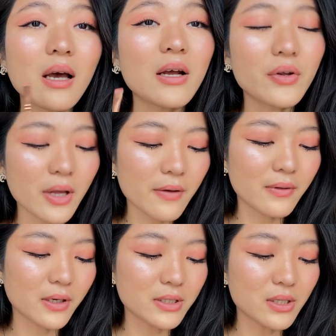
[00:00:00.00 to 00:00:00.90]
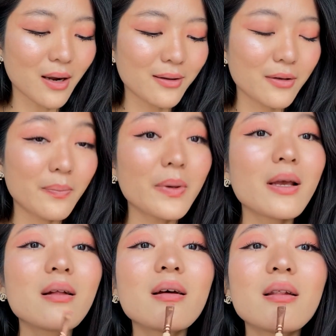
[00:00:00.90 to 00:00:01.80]
I don't have like a darker
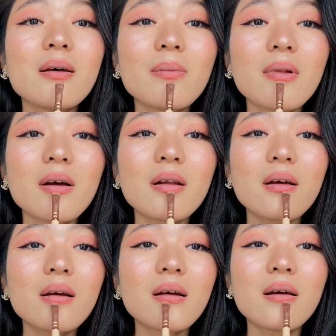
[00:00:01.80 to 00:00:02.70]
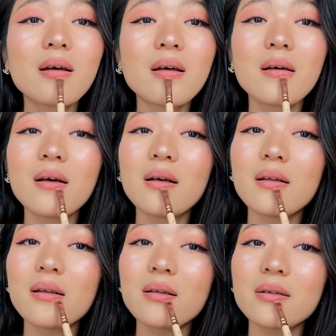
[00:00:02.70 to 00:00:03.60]
pink lip liner,
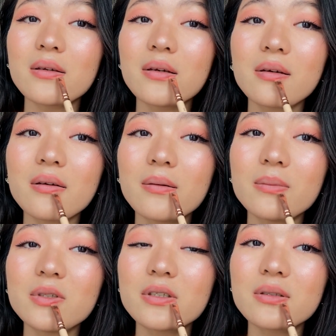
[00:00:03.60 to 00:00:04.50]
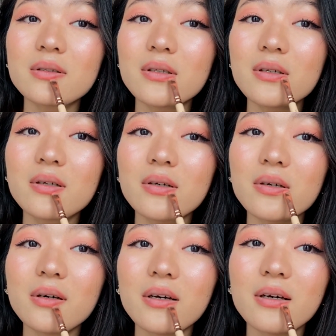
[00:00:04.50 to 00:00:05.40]
so I'm just gonna
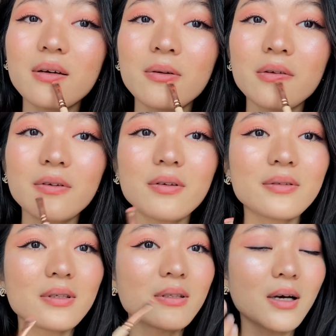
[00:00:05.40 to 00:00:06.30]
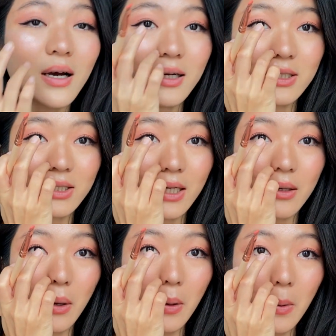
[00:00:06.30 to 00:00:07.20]
go ahead with using the
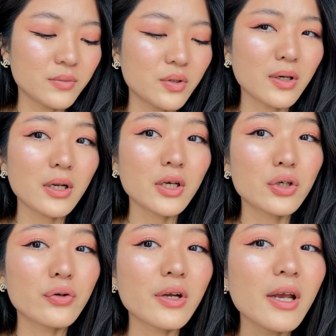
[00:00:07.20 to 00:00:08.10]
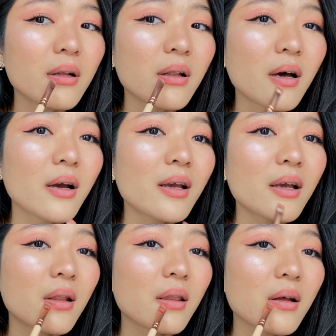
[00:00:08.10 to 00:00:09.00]
eyeshadow to kind of create a line
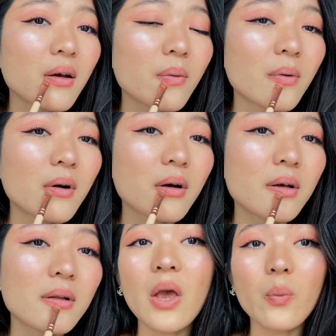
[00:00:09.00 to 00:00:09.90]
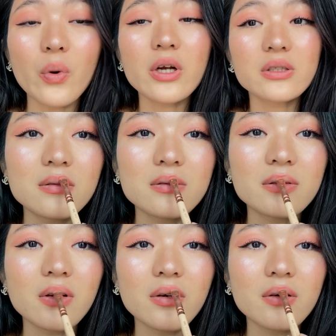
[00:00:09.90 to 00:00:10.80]
that I want. It works
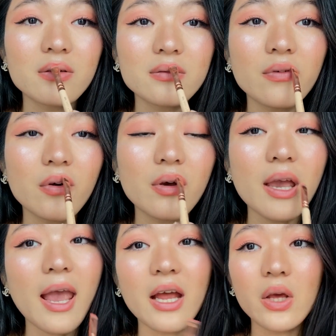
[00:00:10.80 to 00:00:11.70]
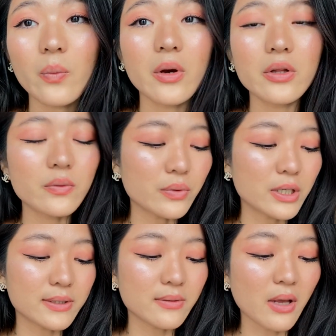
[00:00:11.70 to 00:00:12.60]
so for anyone who
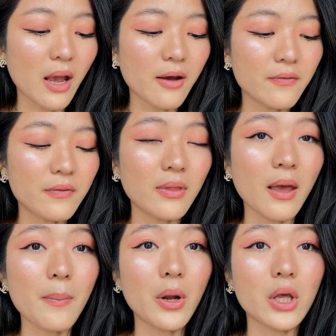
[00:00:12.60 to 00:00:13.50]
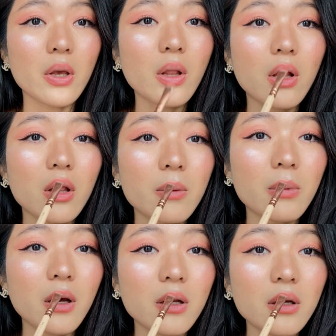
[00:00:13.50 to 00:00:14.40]
doesn't have that particular lip
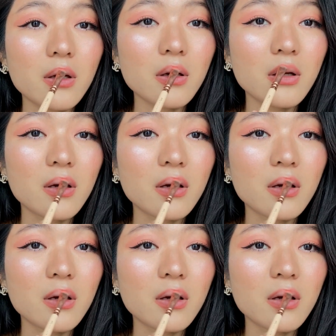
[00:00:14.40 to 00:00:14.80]
liner,